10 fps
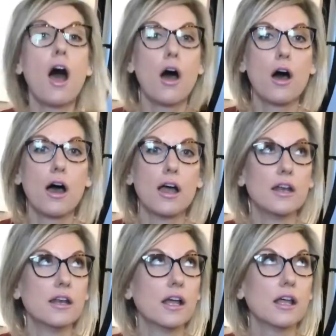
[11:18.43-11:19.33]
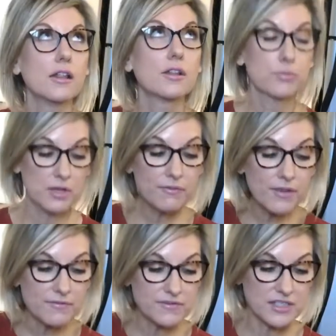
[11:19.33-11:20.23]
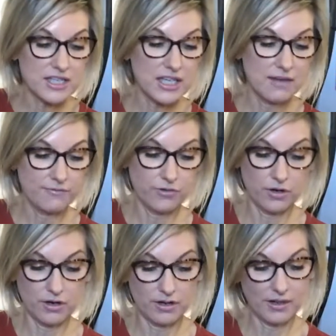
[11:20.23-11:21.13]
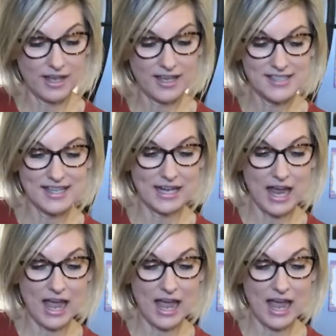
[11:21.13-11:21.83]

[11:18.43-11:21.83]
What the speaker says: on 350 for, like I said,